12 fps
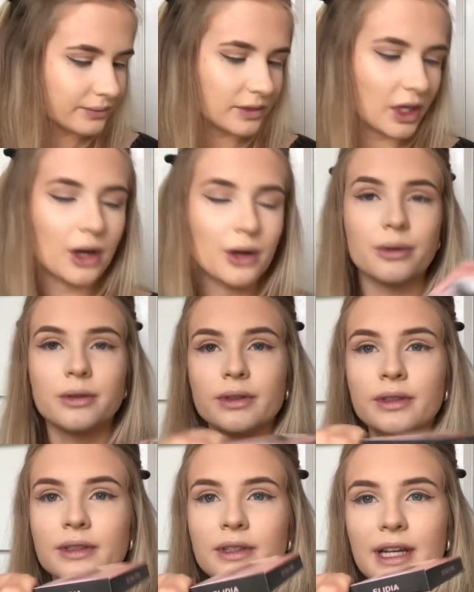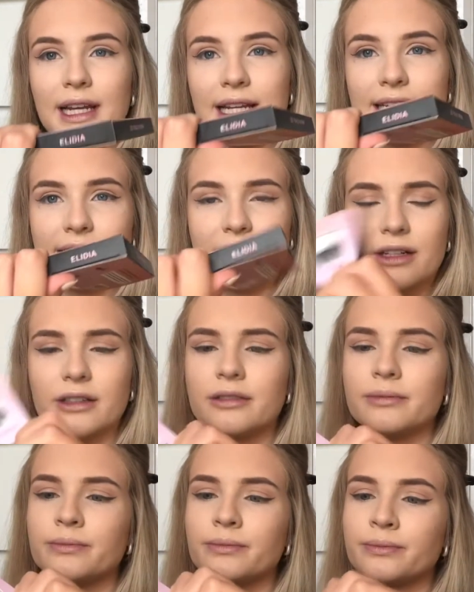Oh, Ilidia.
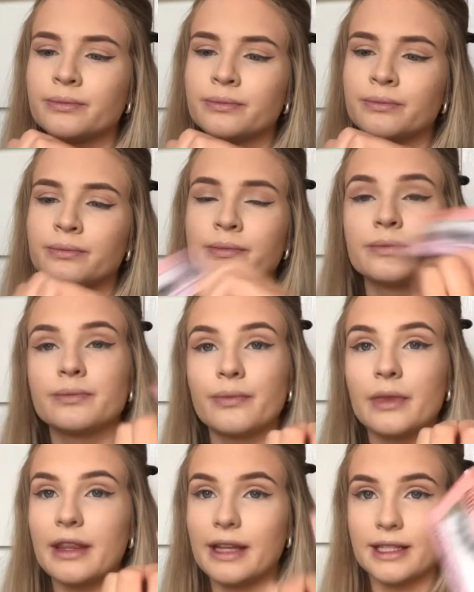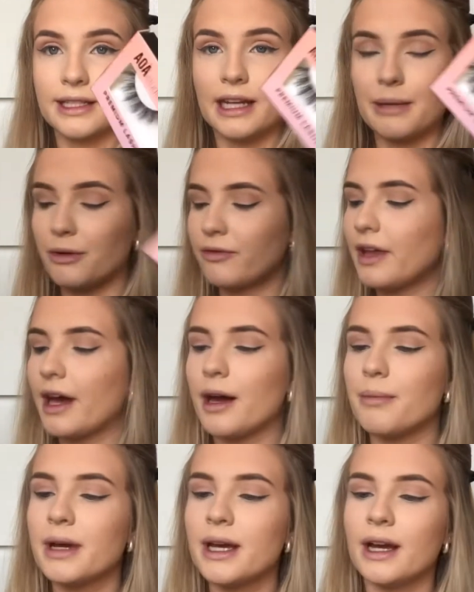That's the name of them,
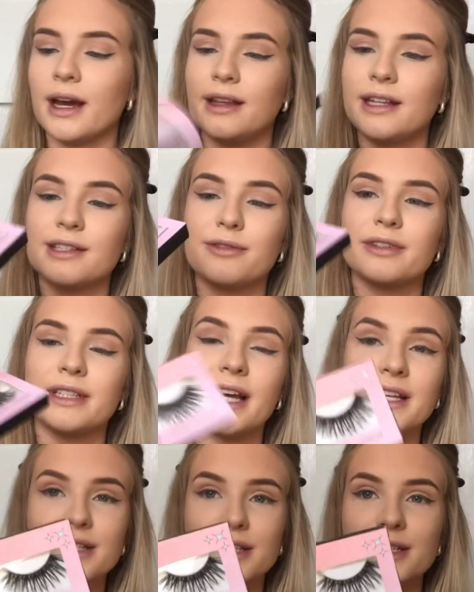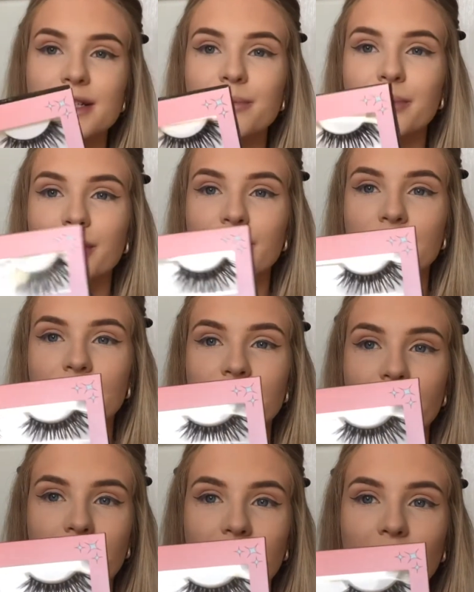and these are Vanessa's, but they're
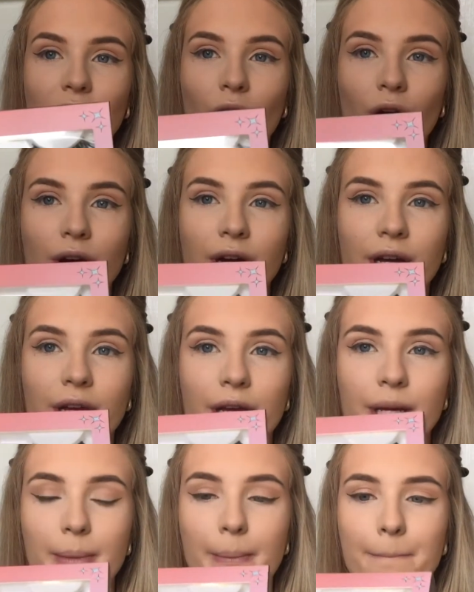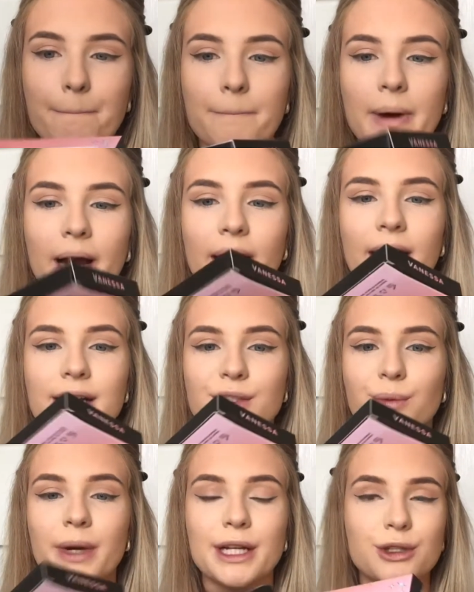very long. My eyes are
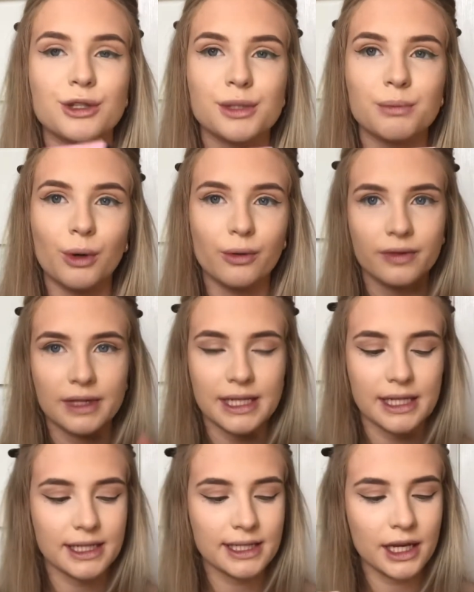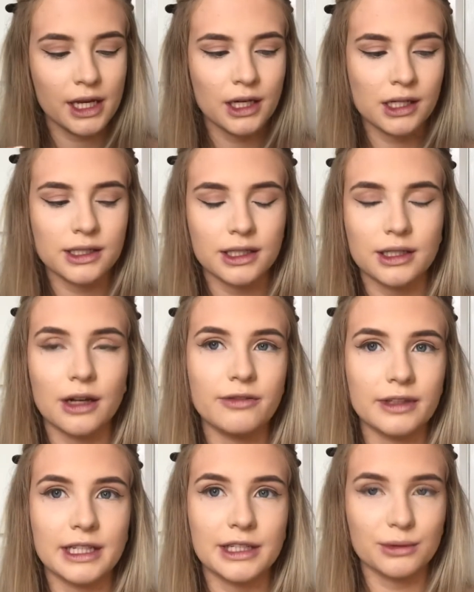way too small for these, so I don't think
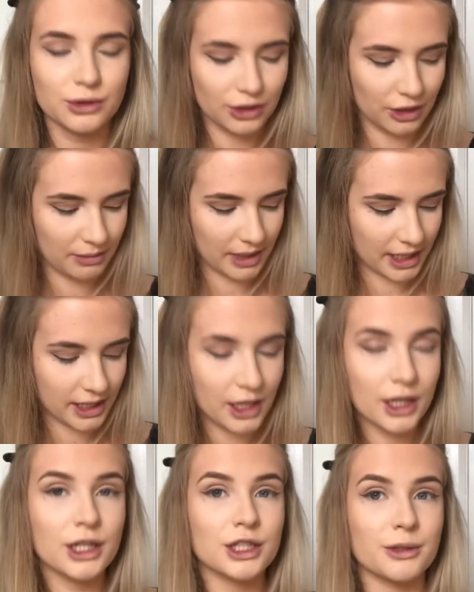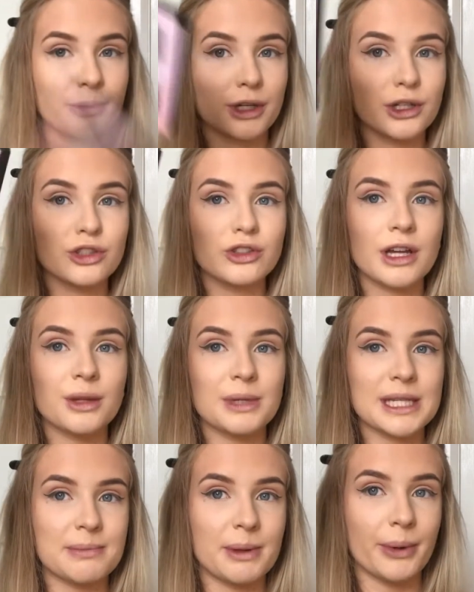these will suit me. So we're going to try the
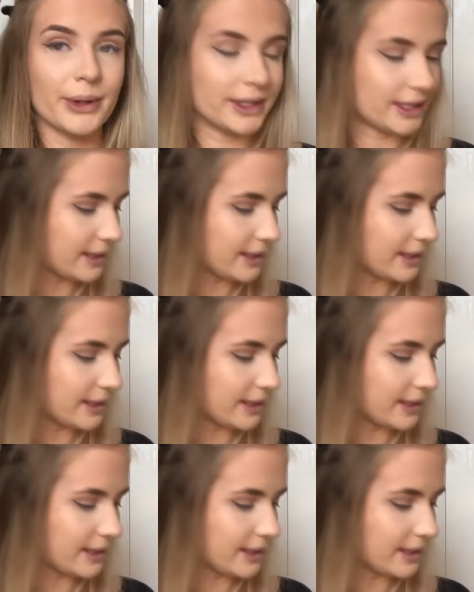wispy ones.